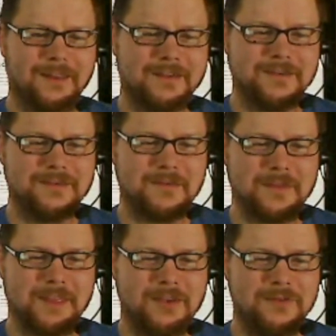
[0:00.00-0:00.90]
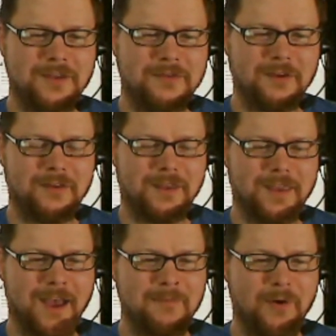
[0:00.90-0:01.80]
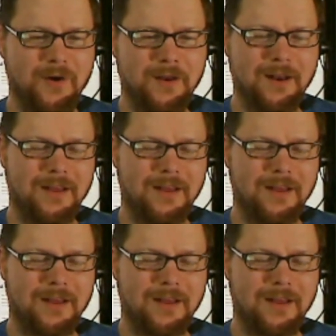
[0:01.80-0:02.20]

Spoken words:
is this something that you definitely are yeah, I bought it